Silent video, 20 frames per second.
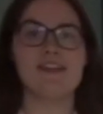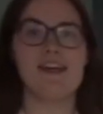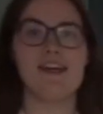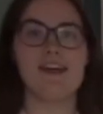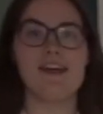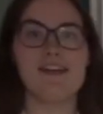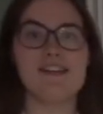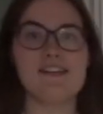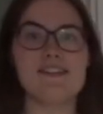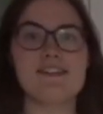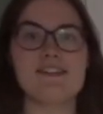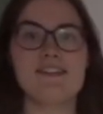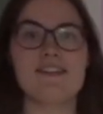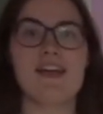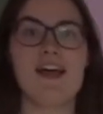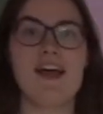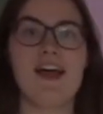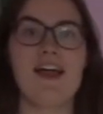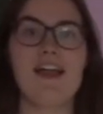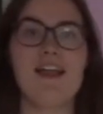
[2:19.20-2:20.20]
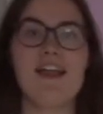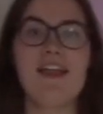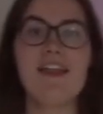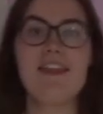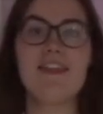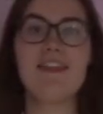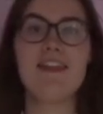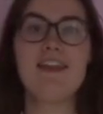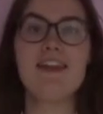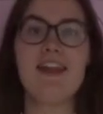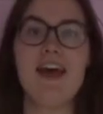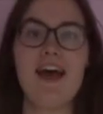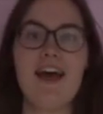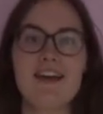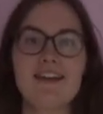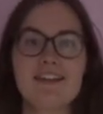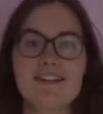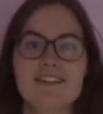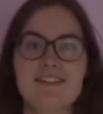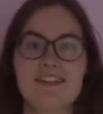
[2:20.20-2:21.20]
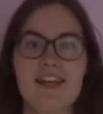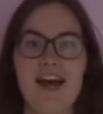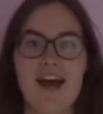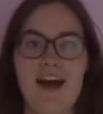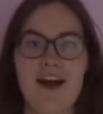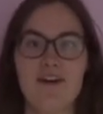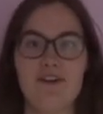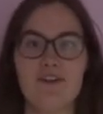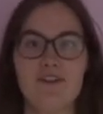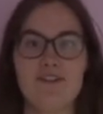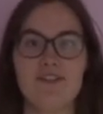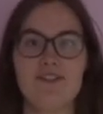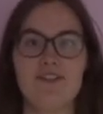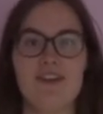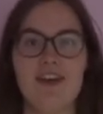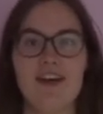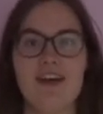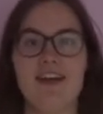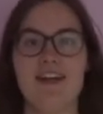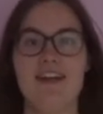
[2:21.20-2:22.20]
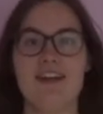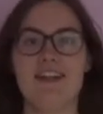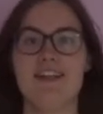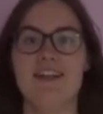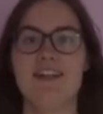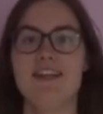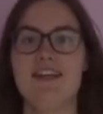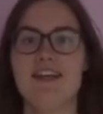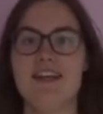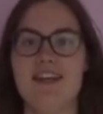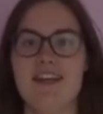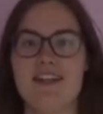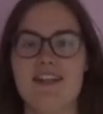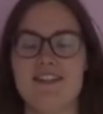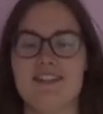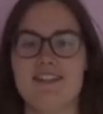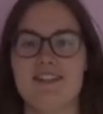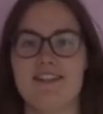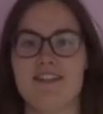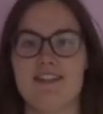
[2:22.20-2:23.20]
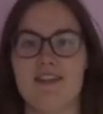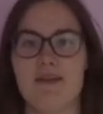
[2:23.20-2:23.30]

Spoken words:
is the next outfit. It's